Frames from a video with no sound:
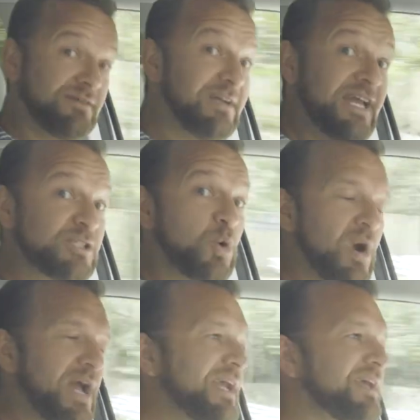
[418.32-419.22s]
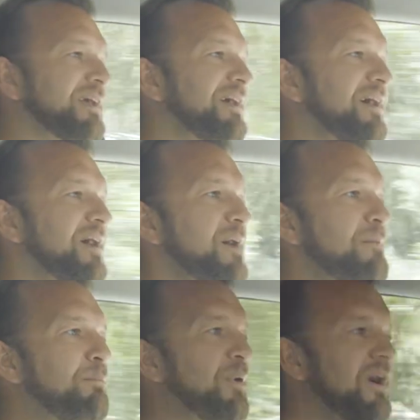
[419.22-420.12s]
it's quick,
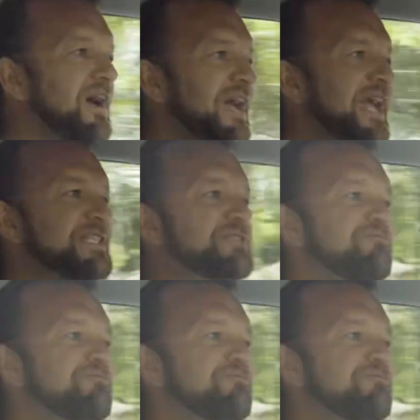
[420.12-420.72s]
but it's